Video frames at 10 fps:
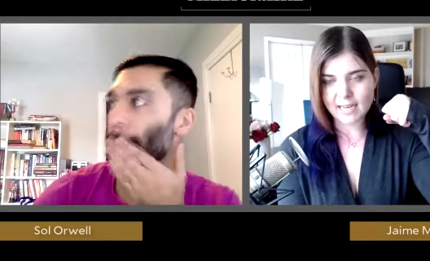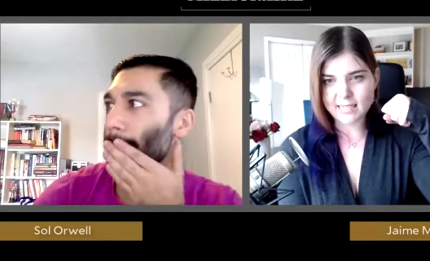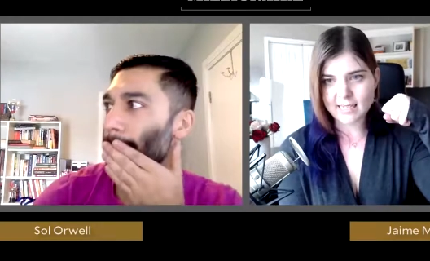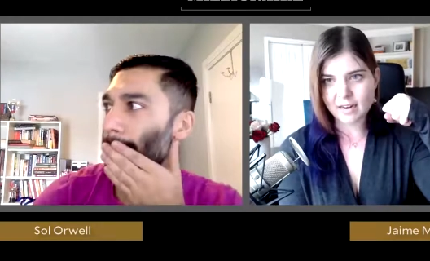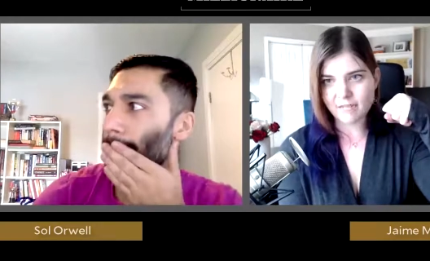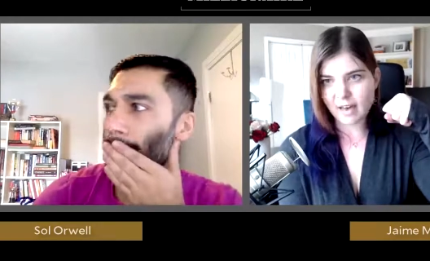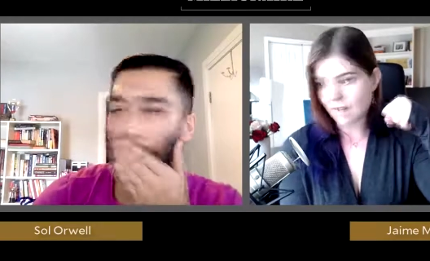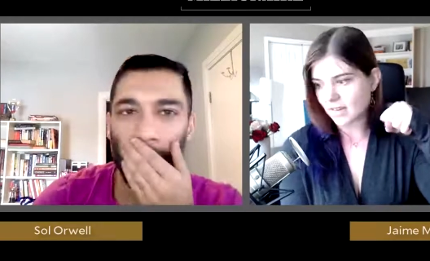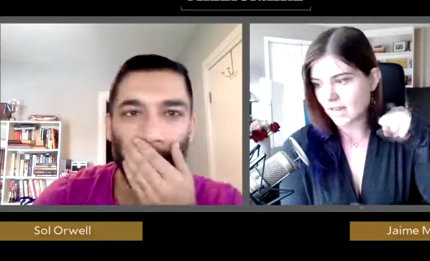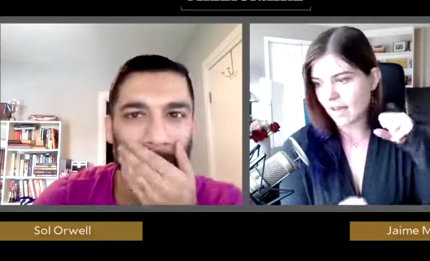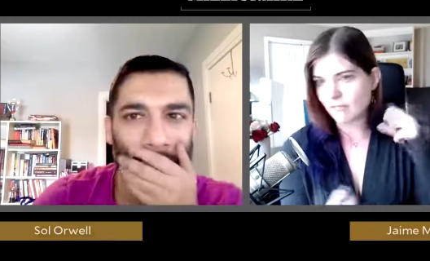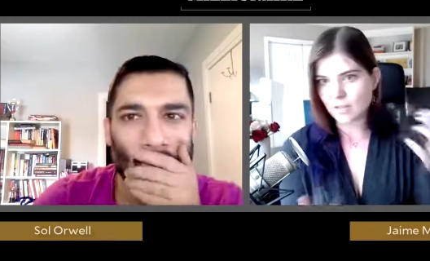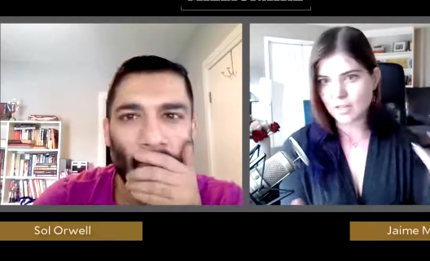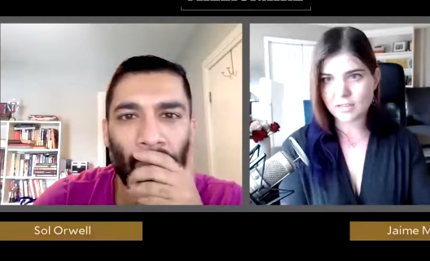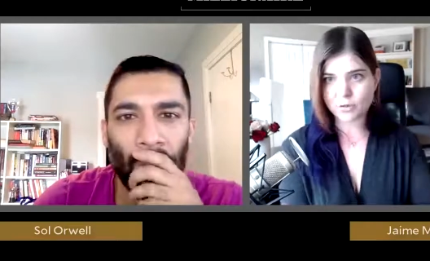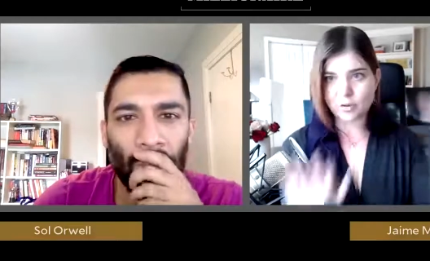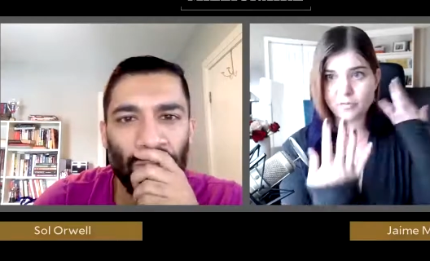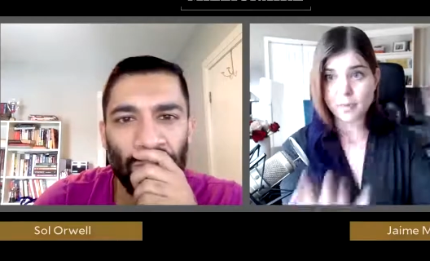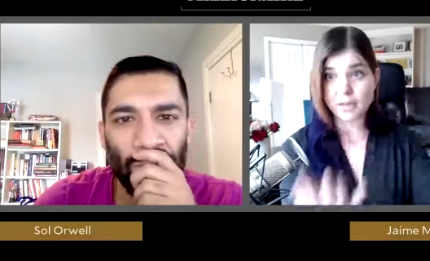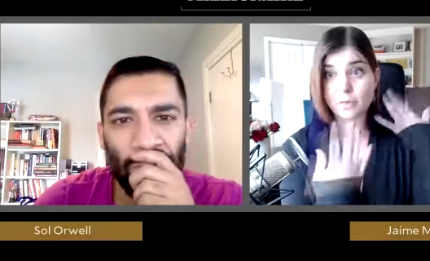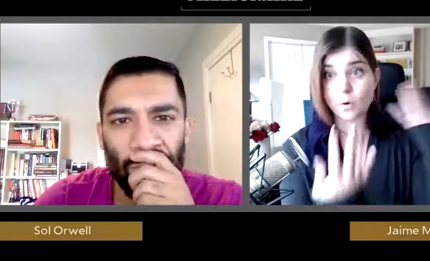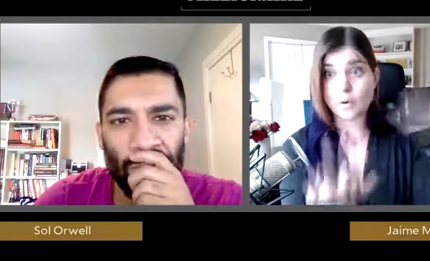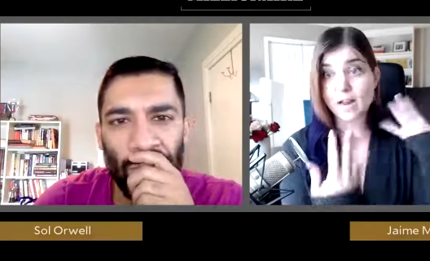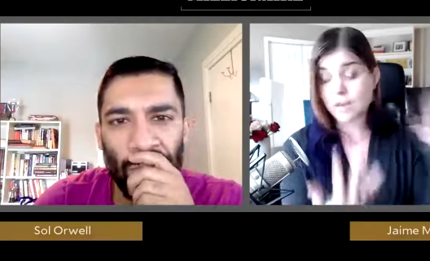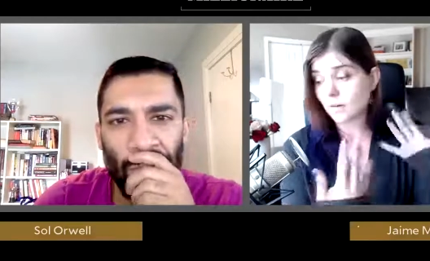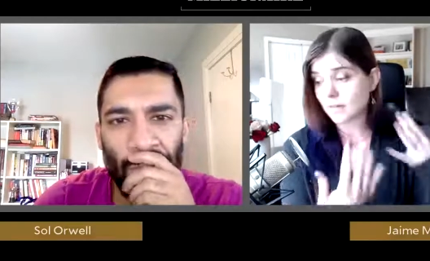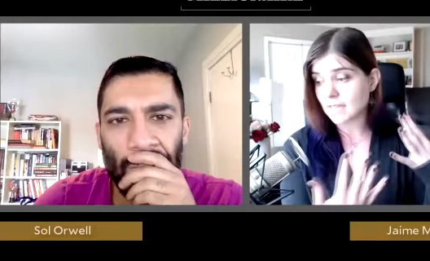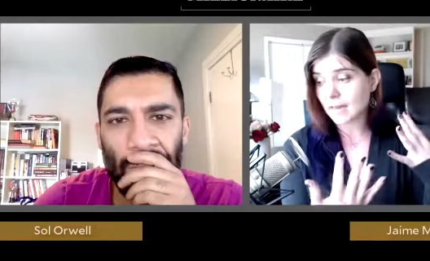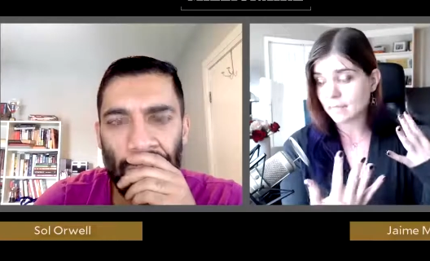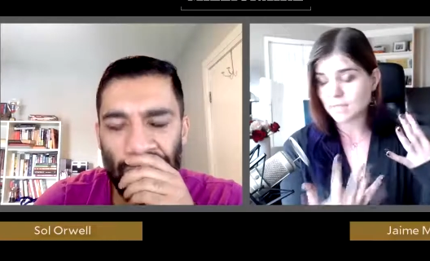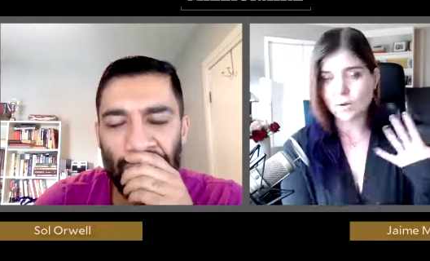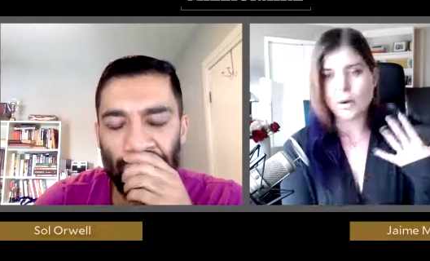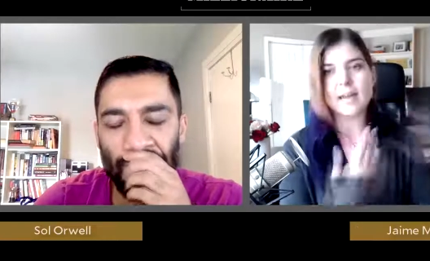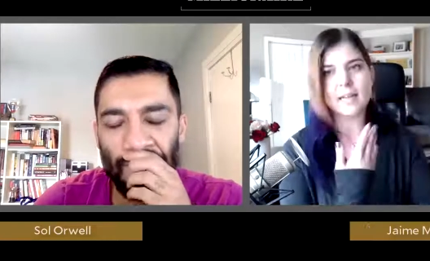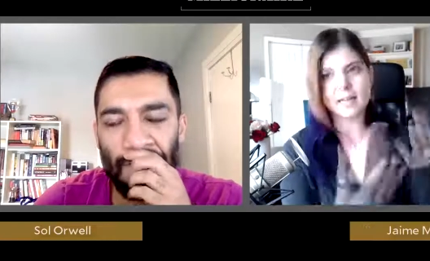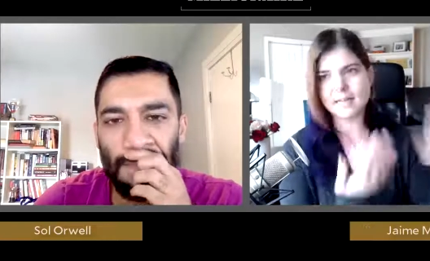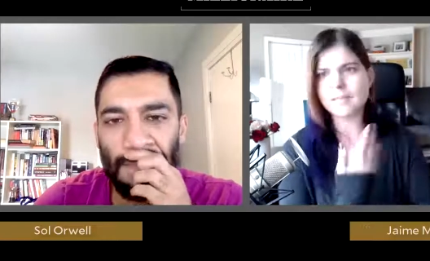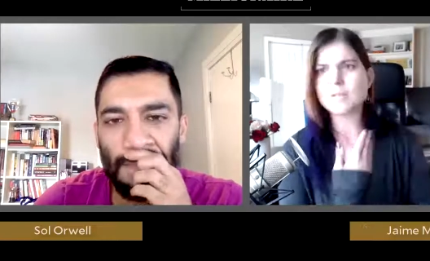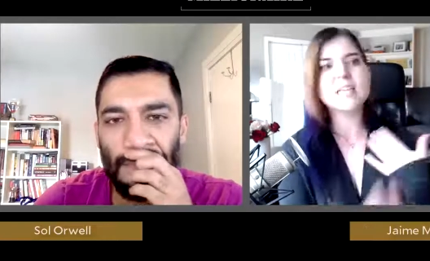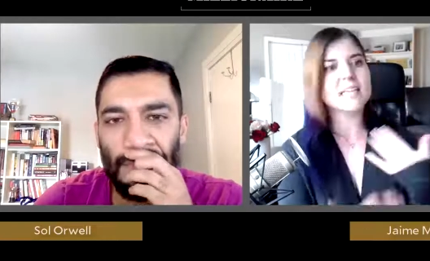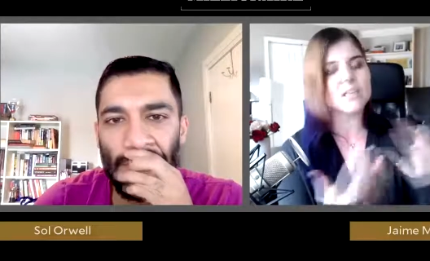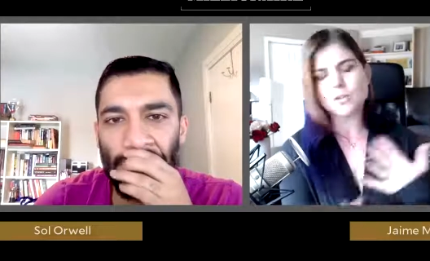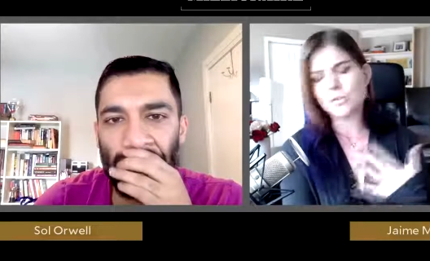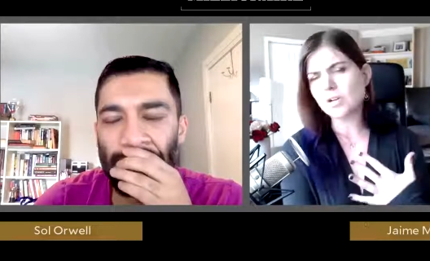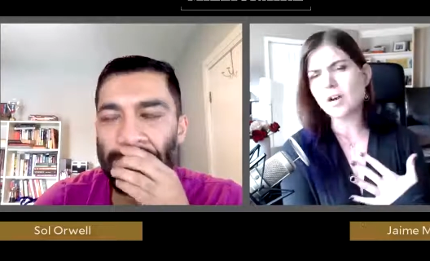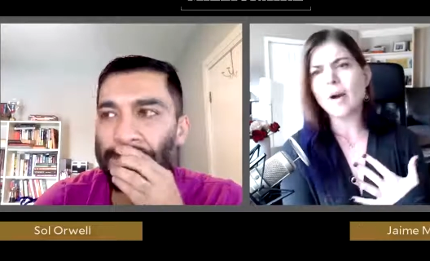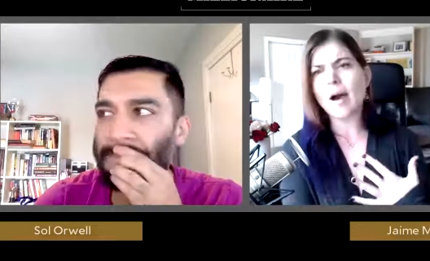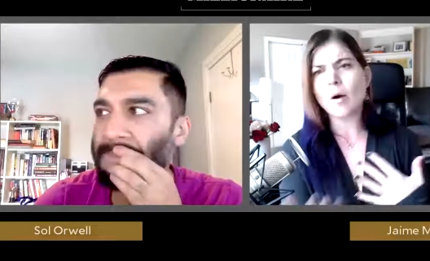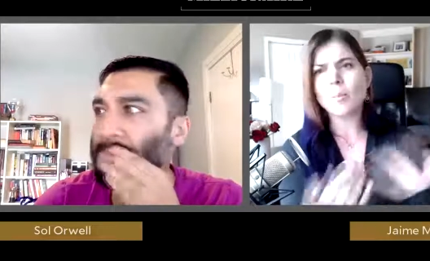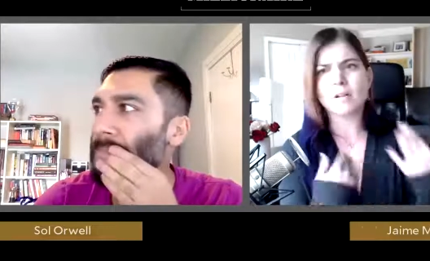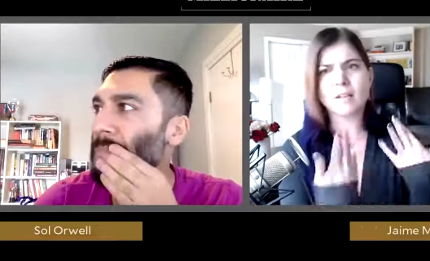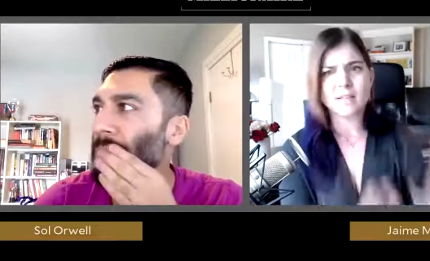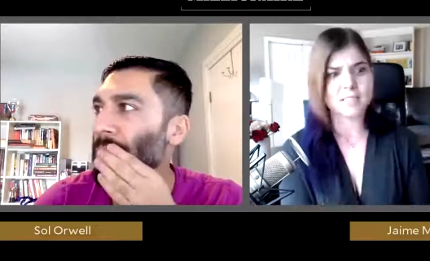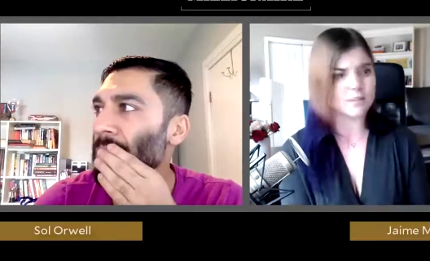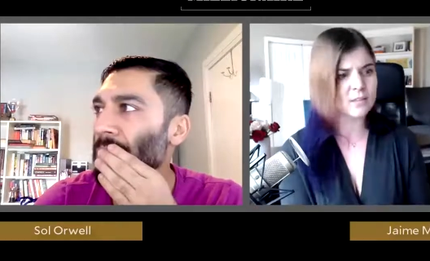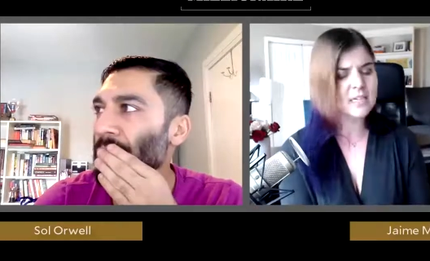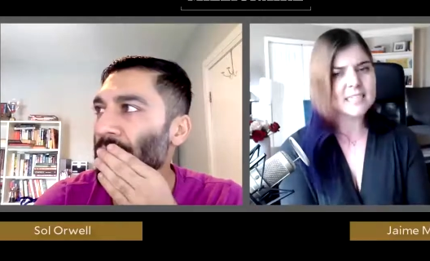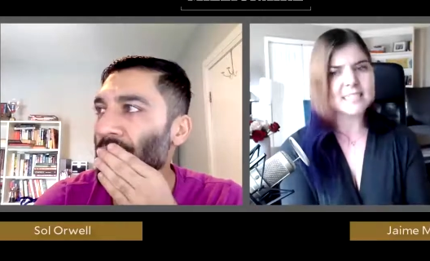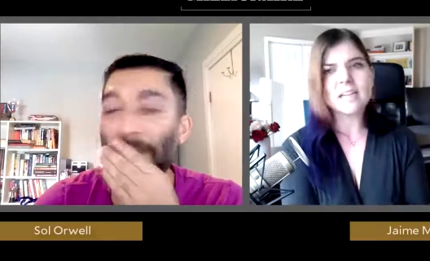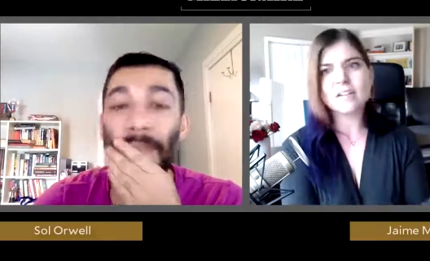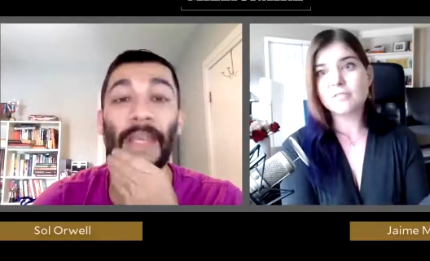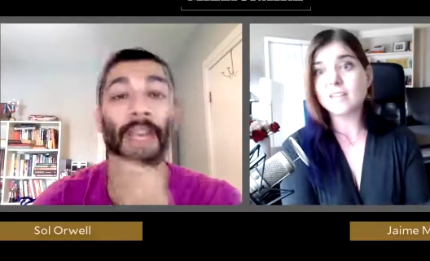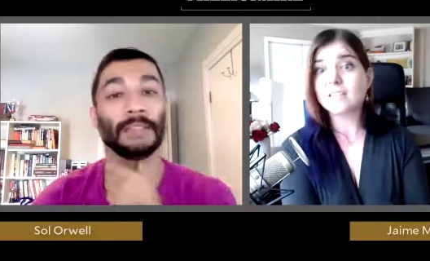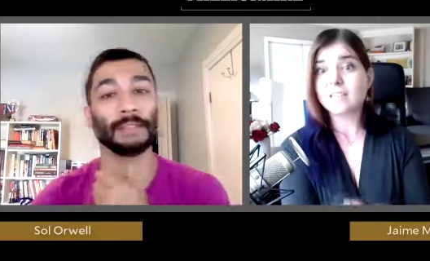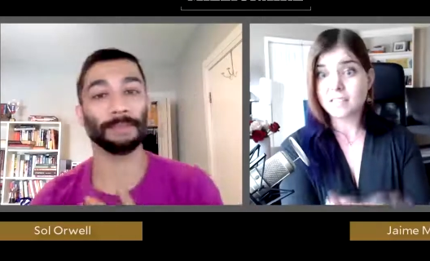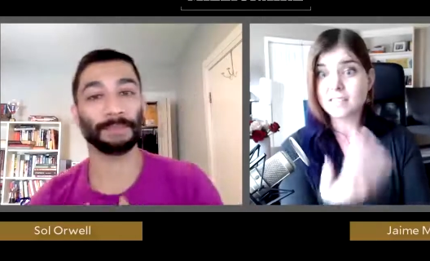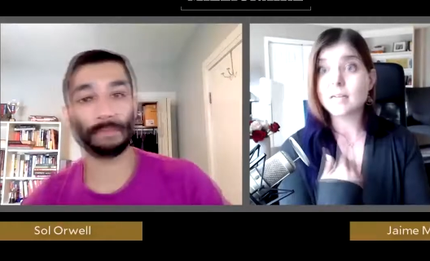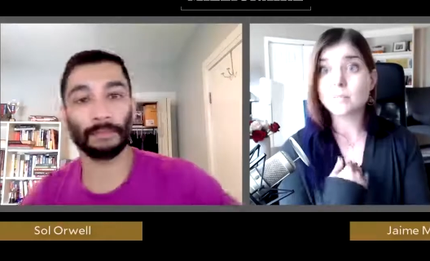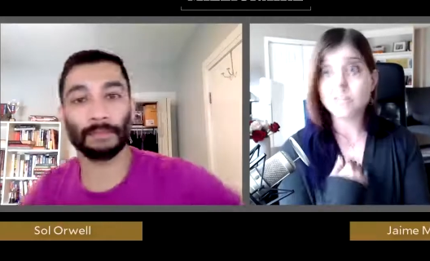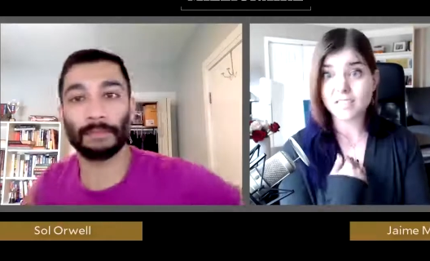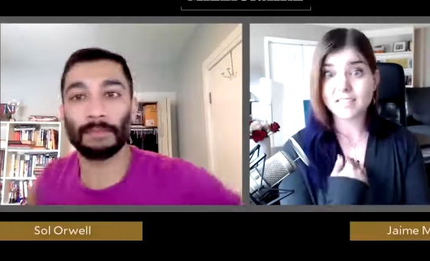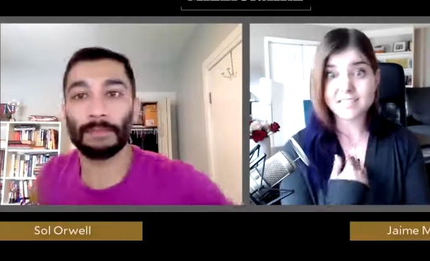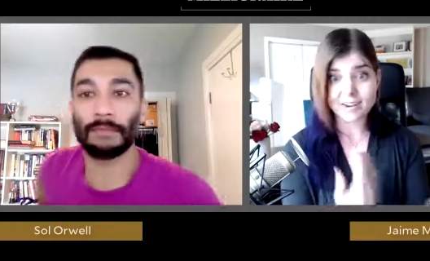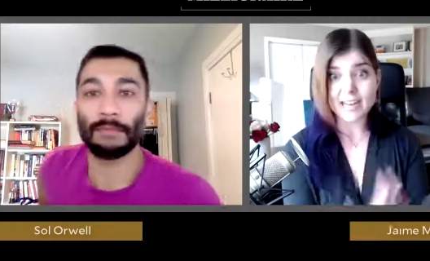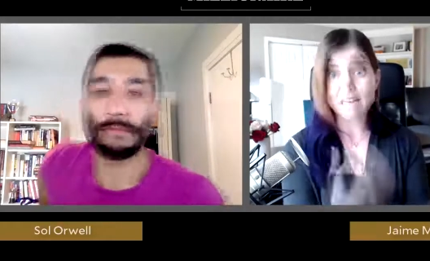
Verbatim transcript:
Speaker 1: instead of having everything sort of be thrown at you all the time. So, and, and to me, you talk about output a lot too. Instead of yeah. con consumption, right?